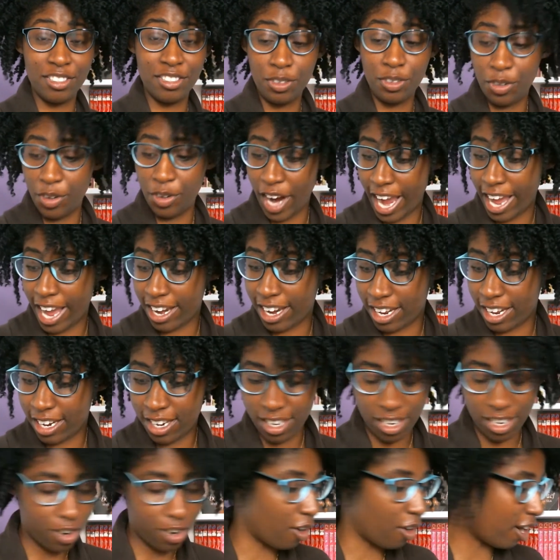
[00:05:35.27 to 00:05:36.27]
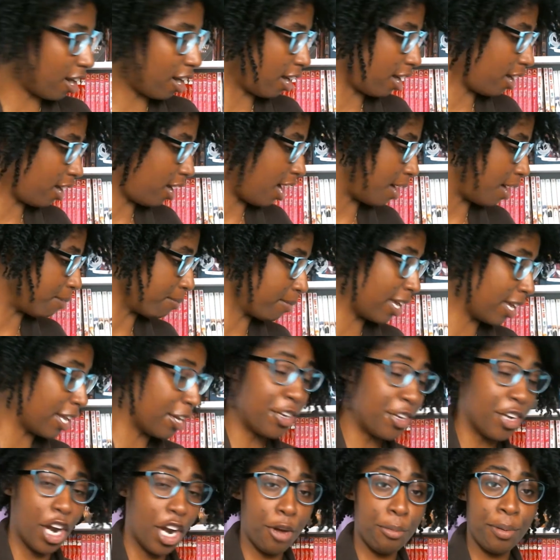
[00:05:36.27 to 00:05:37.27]
created or
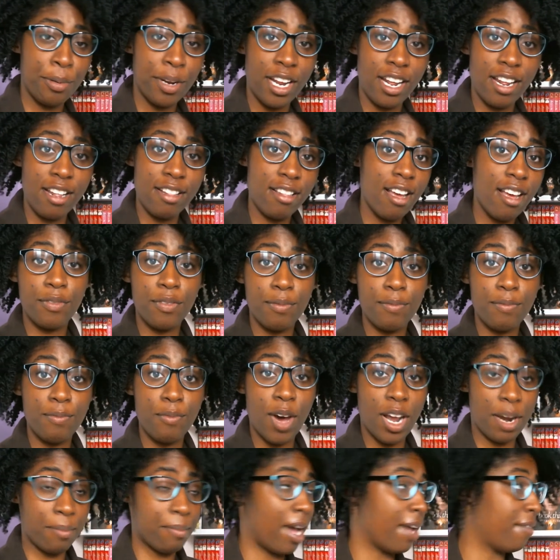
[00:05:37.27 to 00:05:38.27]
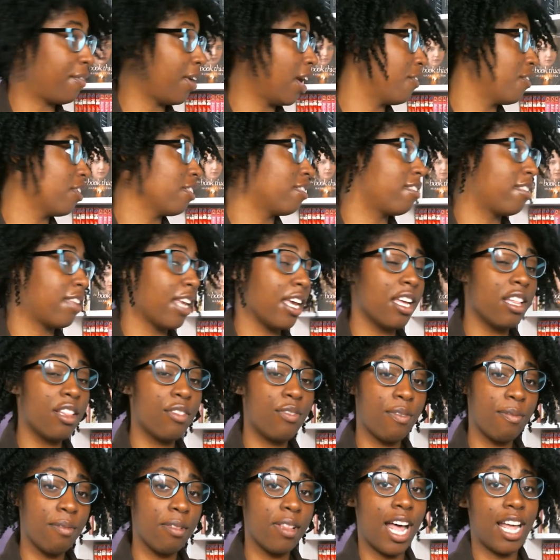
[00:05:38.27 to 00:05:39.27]
interpreted one of my favorite scenes
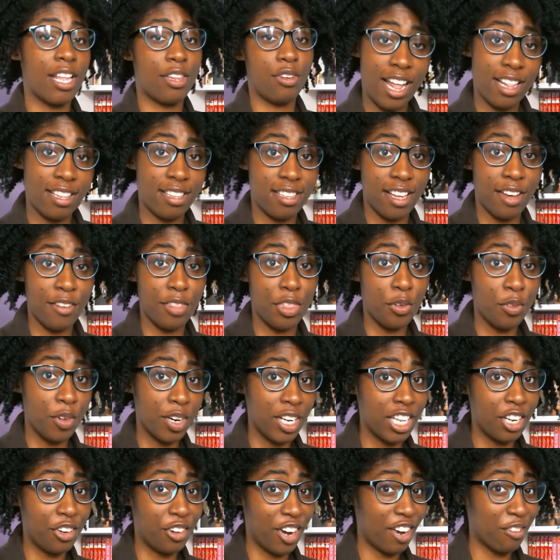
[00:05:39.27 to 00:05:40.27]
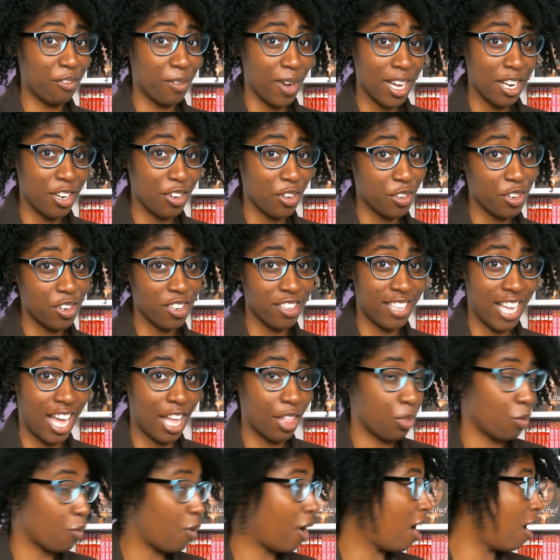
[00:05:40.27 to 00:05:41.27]
from The Last of the Really Great Whangdoodles
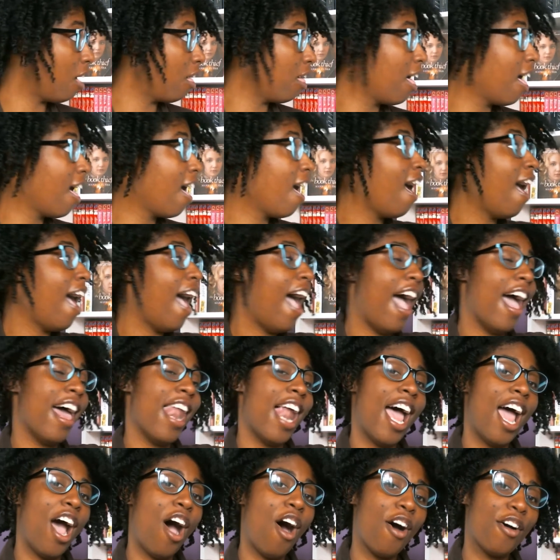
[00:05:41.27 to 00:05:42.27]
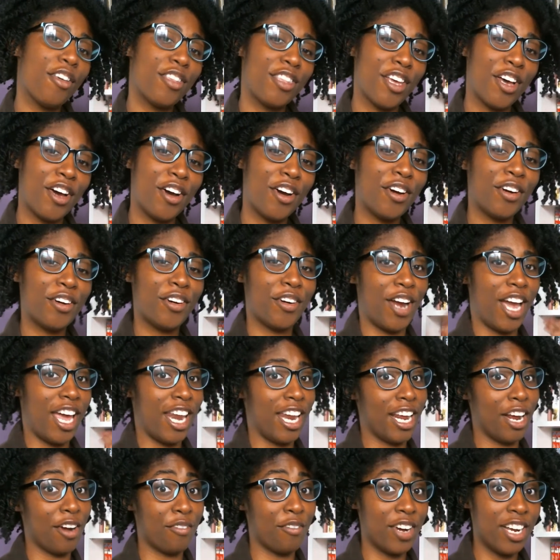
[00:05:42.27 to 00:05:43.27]
as well. And I also
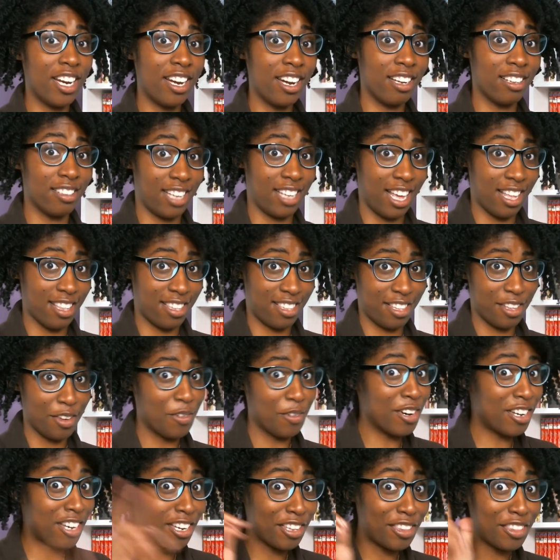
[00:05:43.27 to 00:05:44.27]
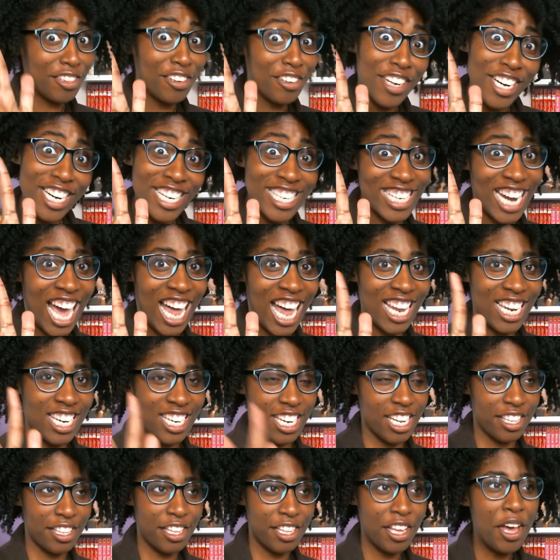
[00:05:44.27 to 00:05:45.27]
created a reading list, which is 3
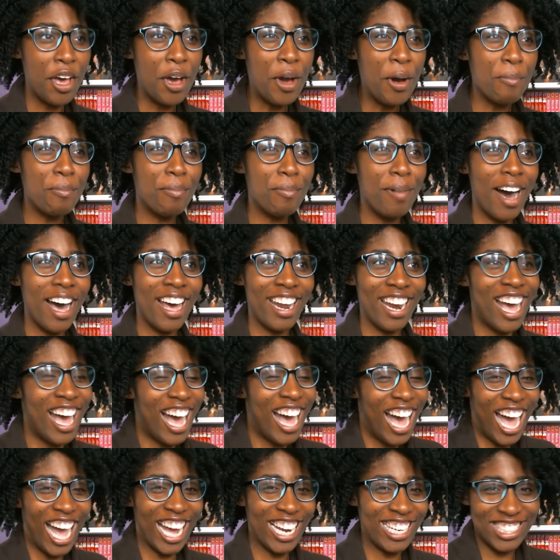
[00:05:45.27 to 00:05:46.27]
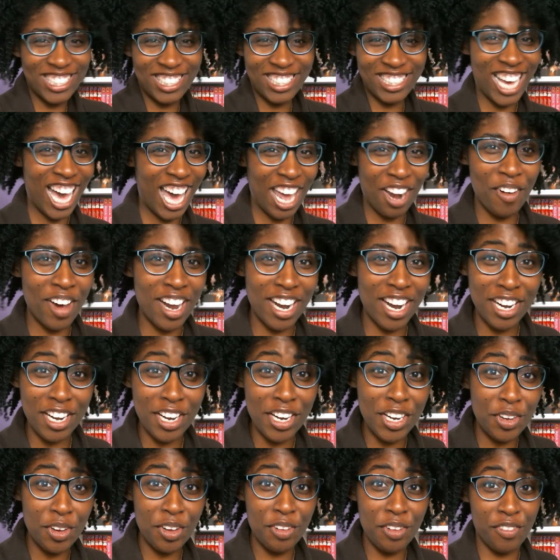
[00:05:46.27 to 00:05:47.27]
challenges. But I just kind of wanted to
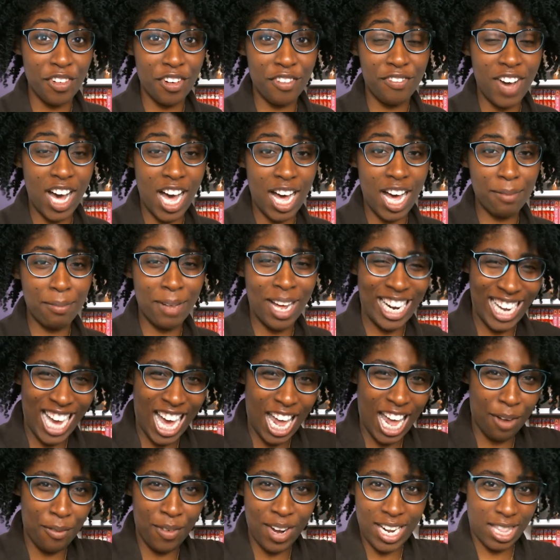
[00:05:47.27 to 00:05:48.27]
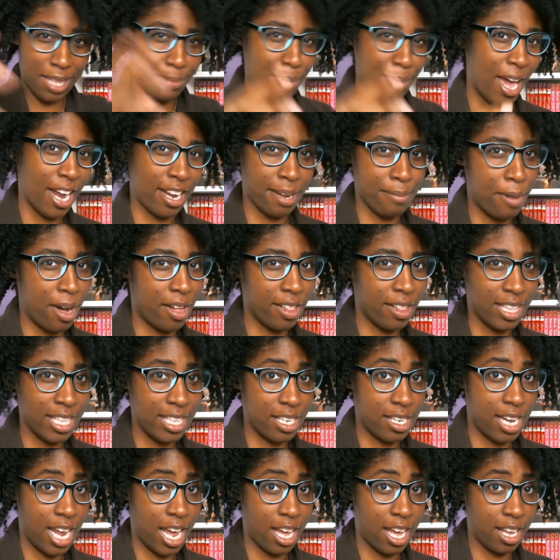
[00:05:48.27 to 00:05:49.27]
do it for fun. I kind of wanted to smash them all these